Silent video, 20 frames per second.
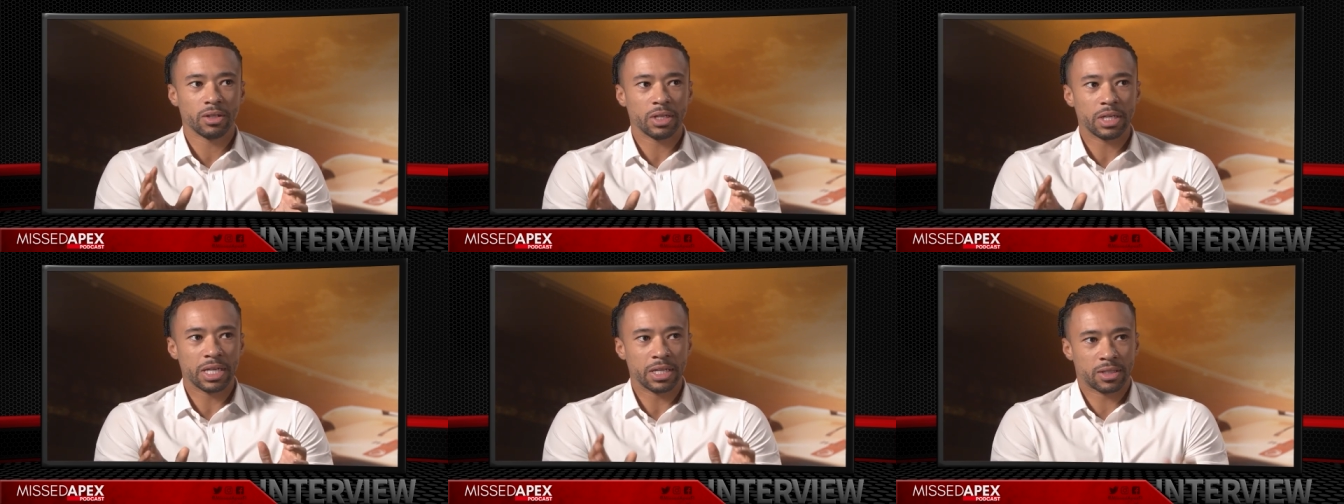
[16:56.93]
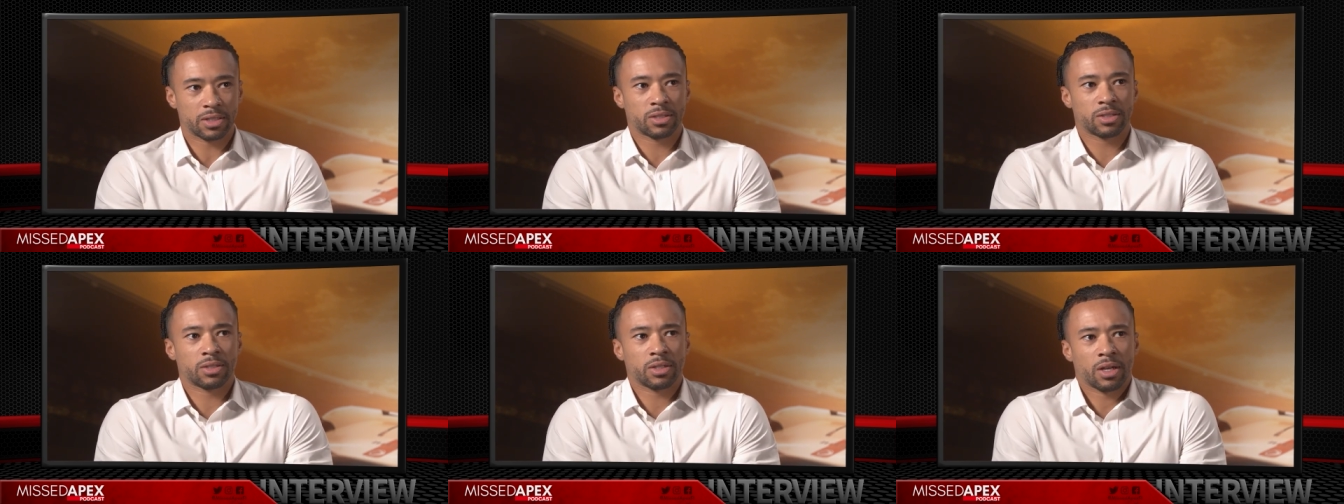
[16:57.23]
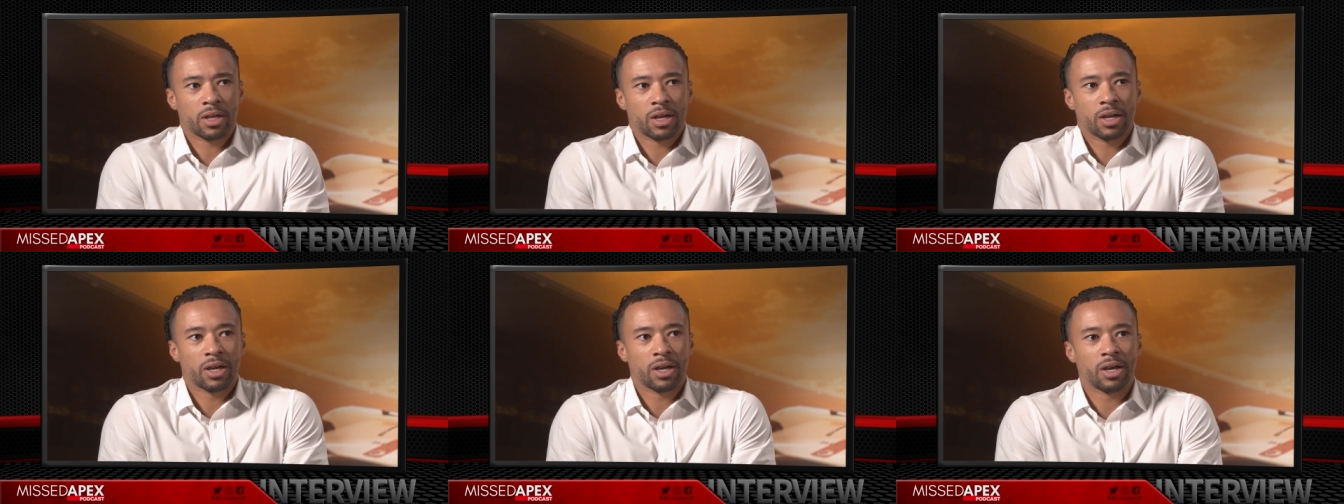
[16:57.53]
it's
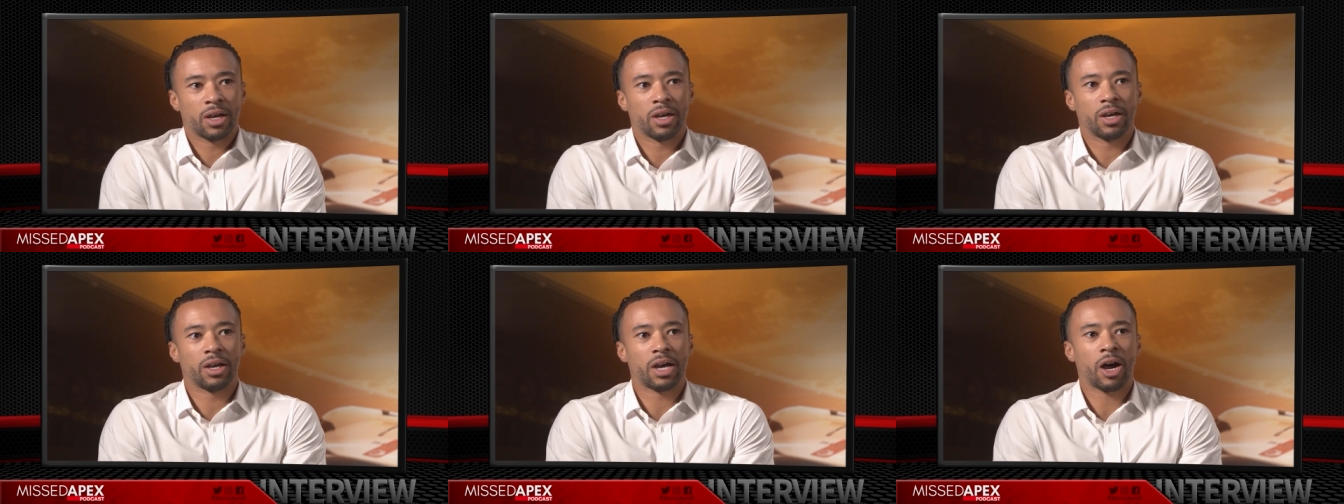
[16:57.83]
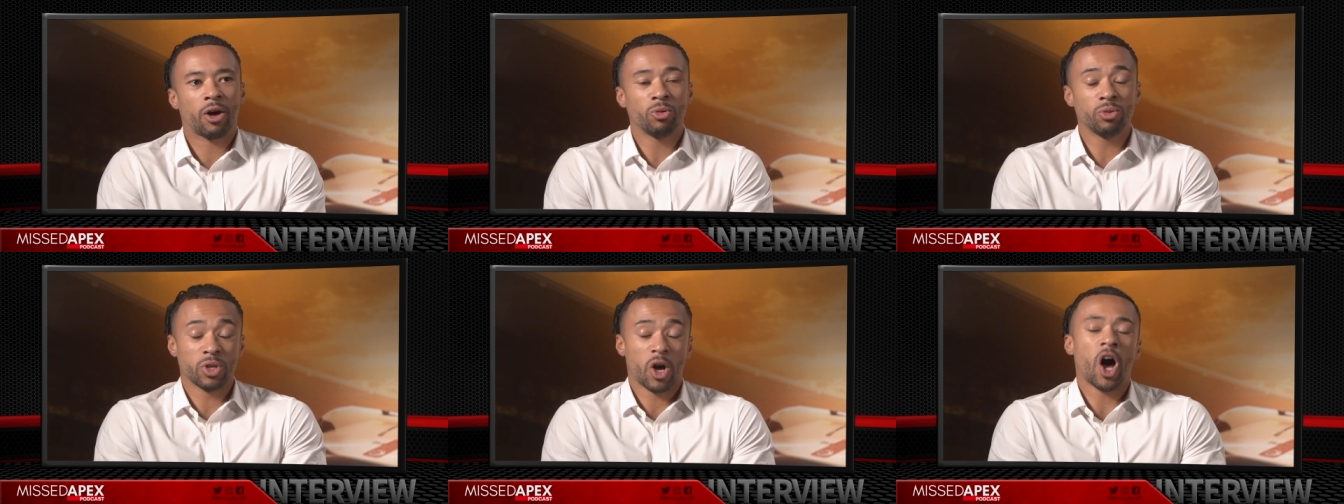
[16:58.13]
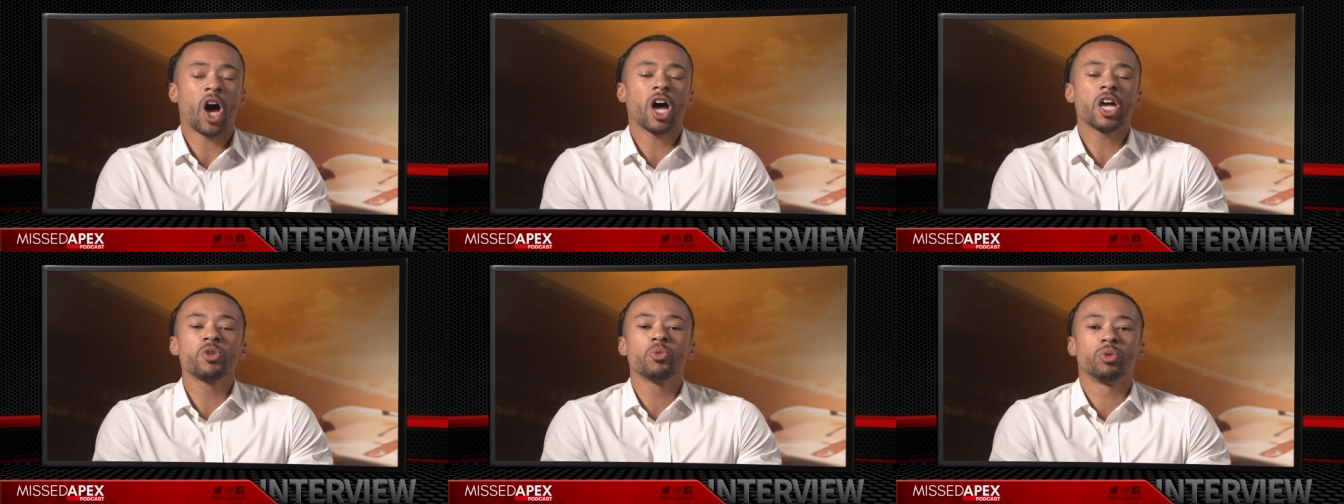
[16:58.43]
uh, I was
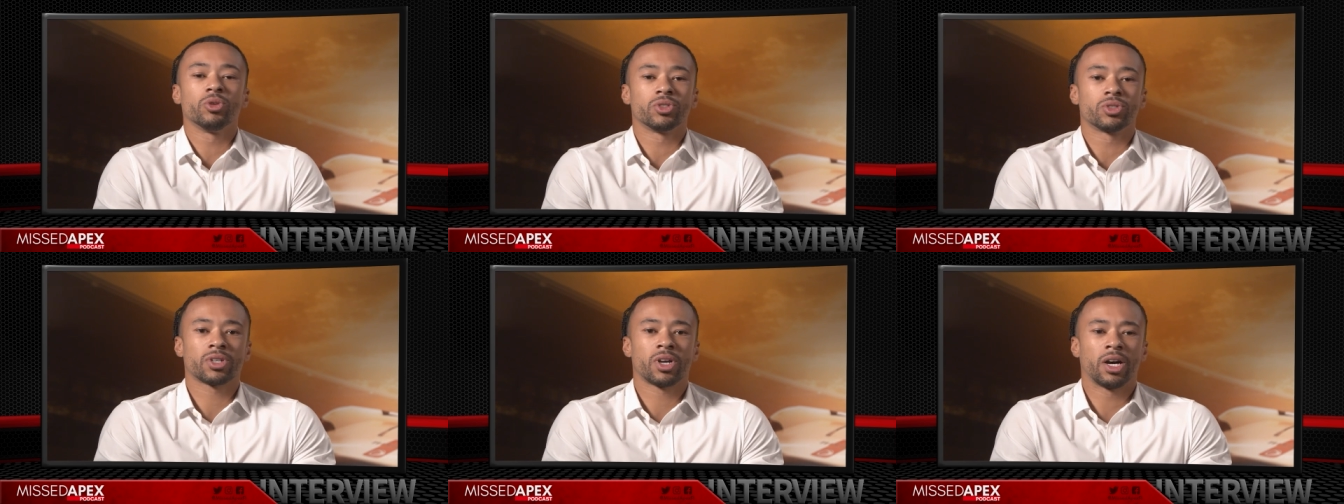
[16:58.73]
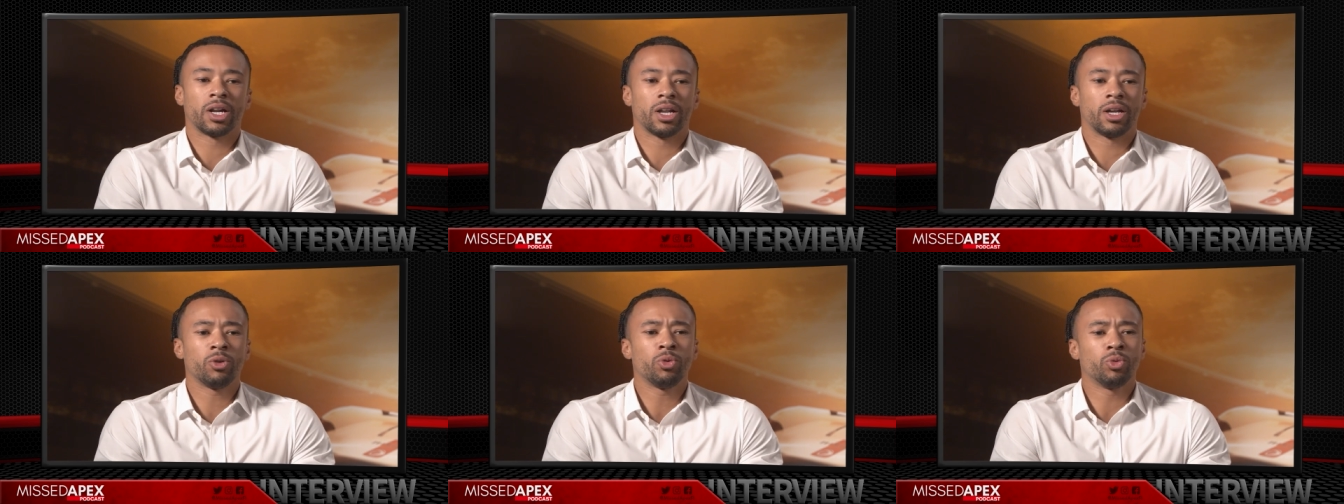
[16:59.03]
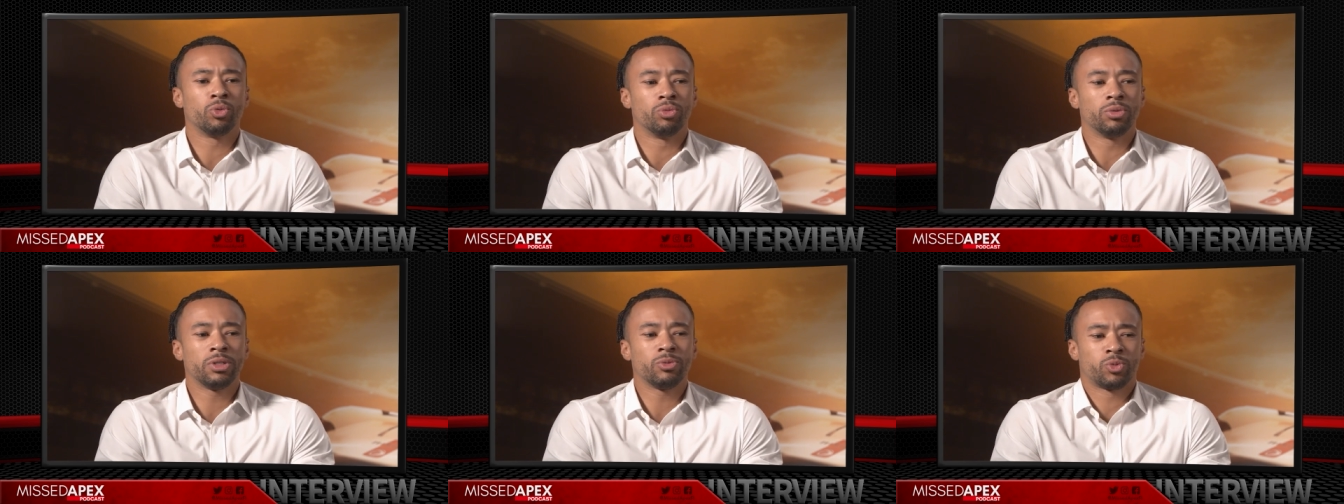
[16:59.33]
I was kind of like,
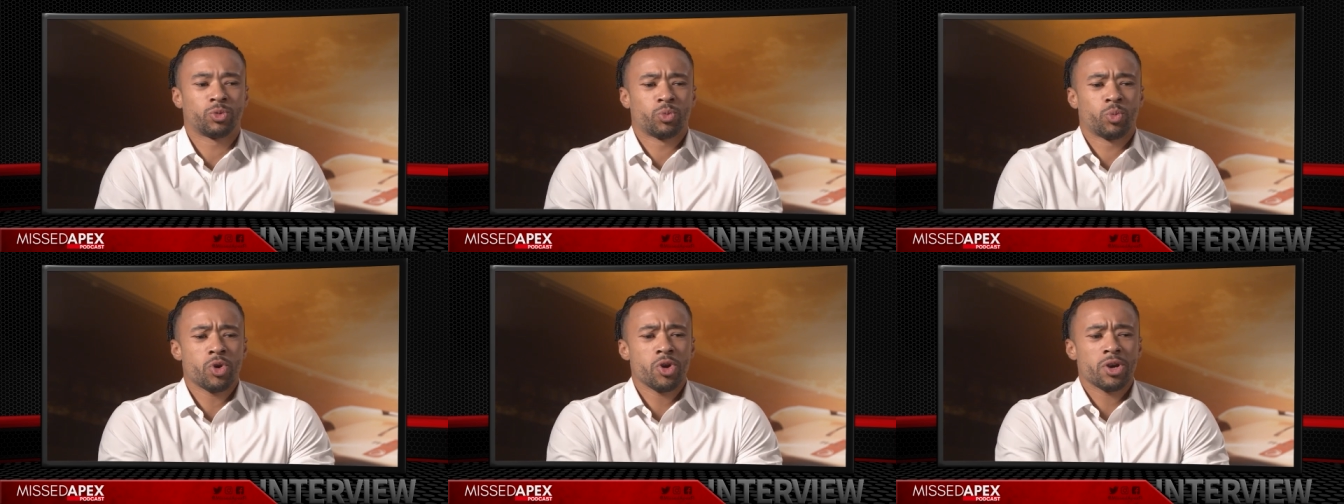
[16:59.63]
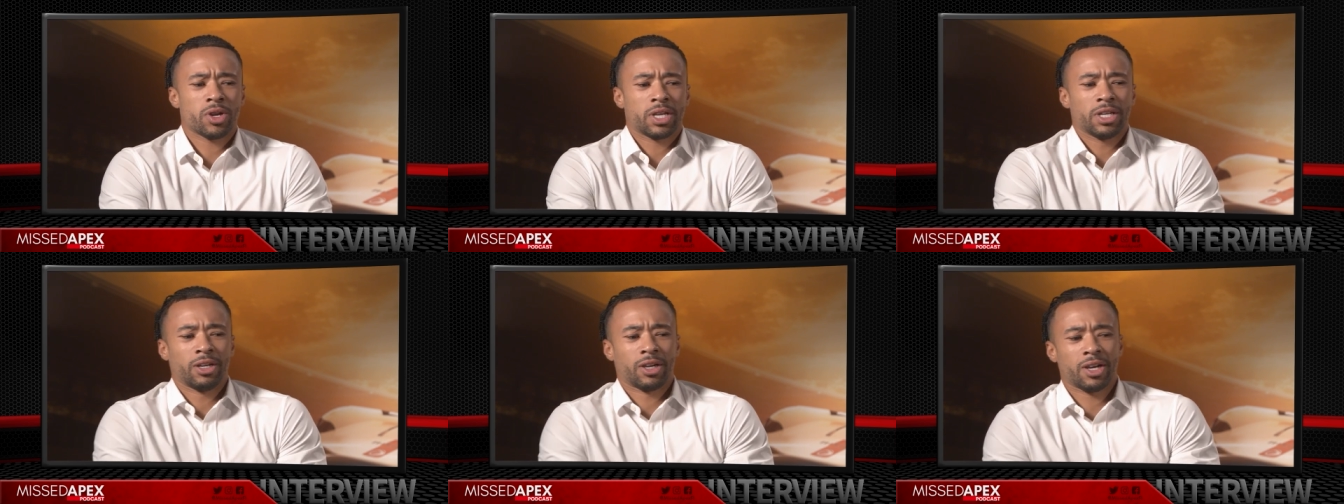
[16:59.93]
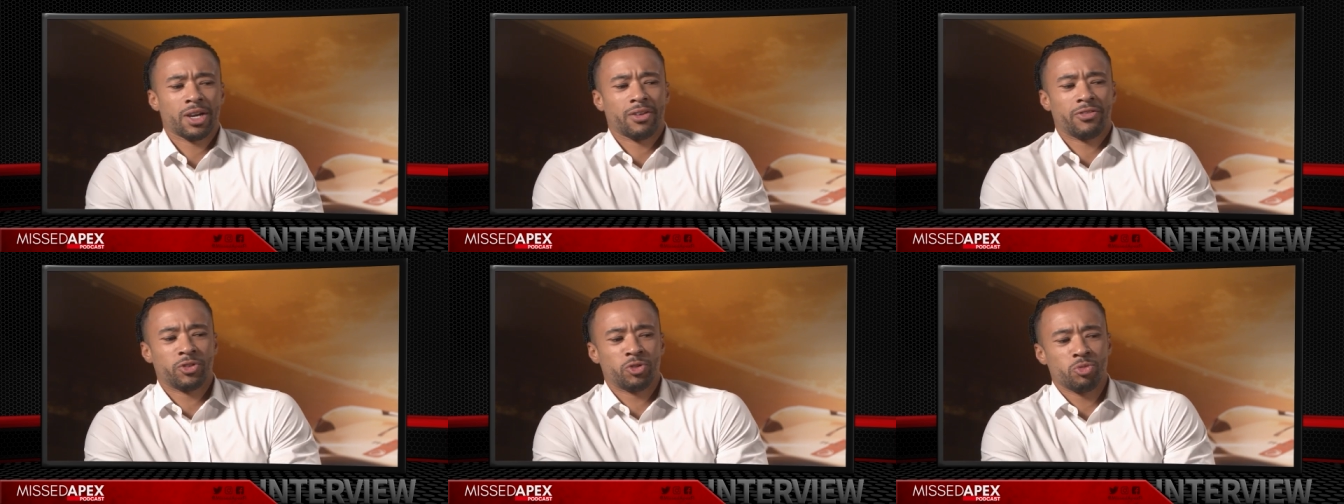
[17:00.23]
oh, it's working. Okay,
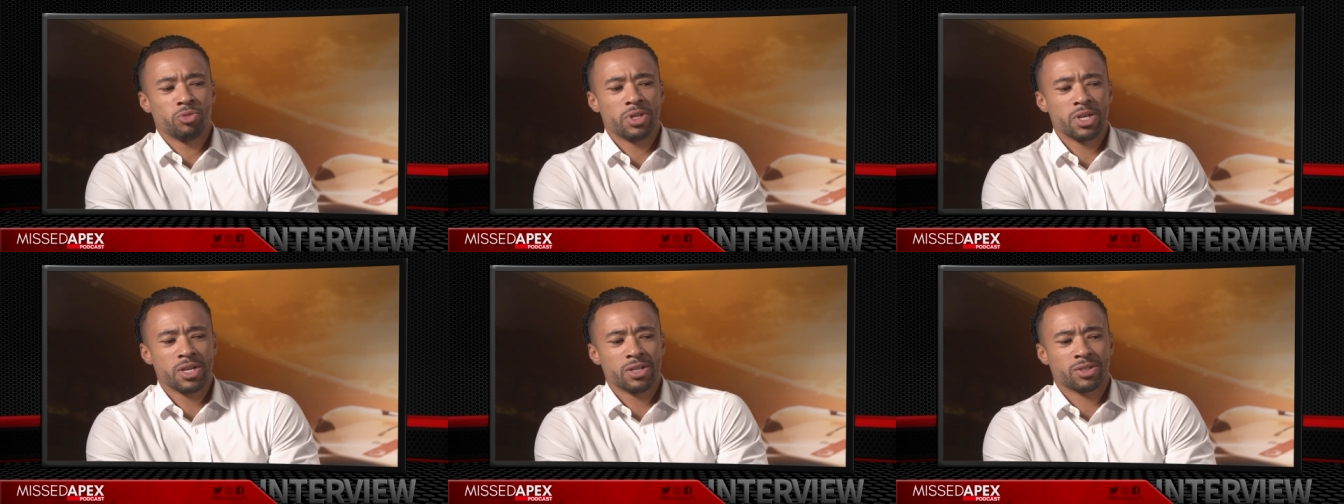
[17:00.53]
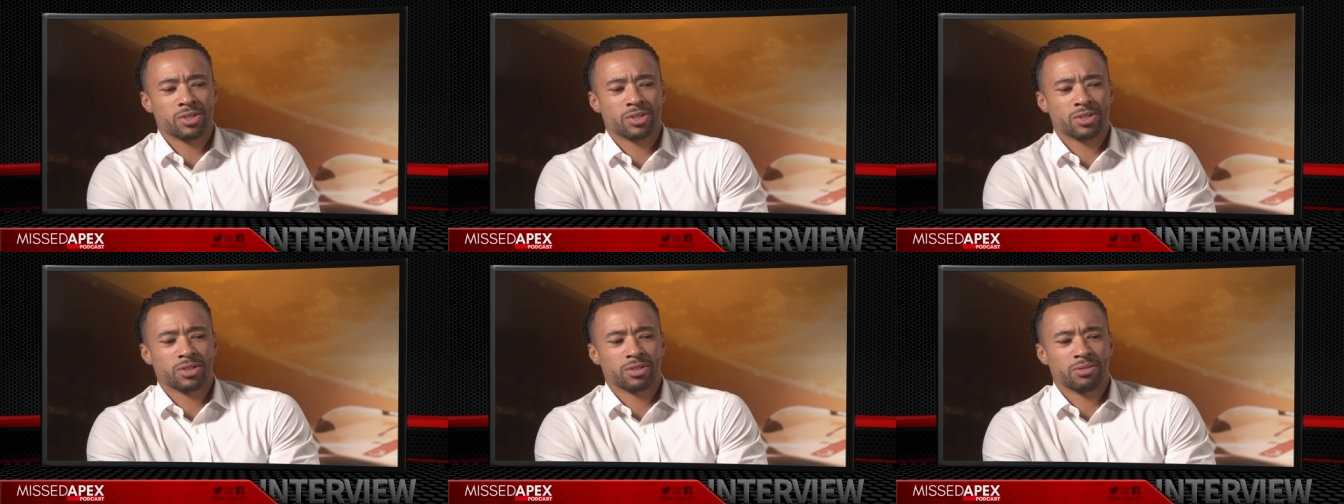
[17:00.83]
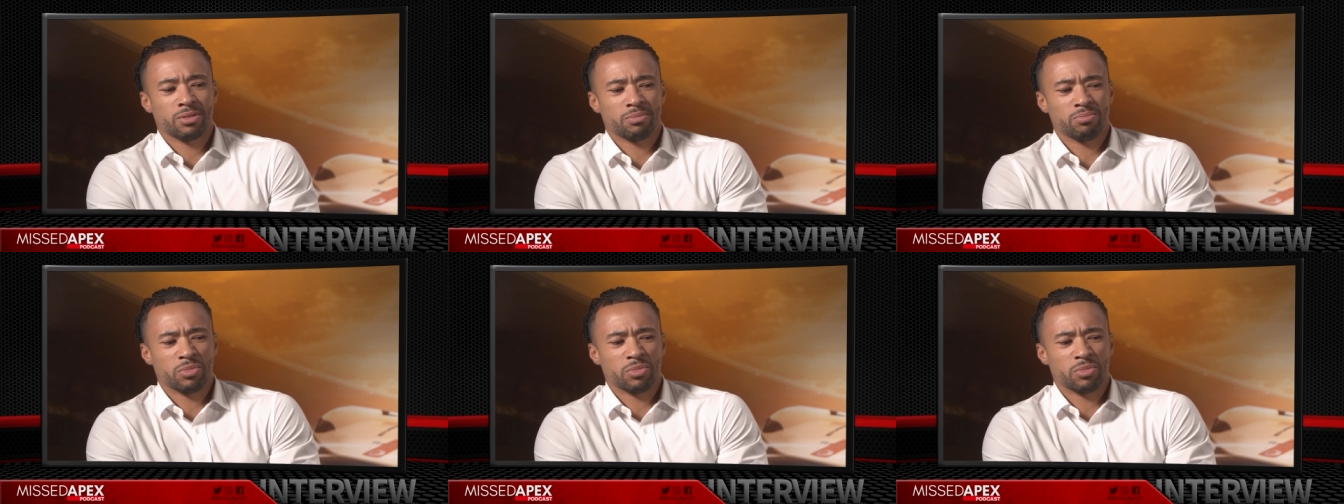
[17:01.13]
I have to do this.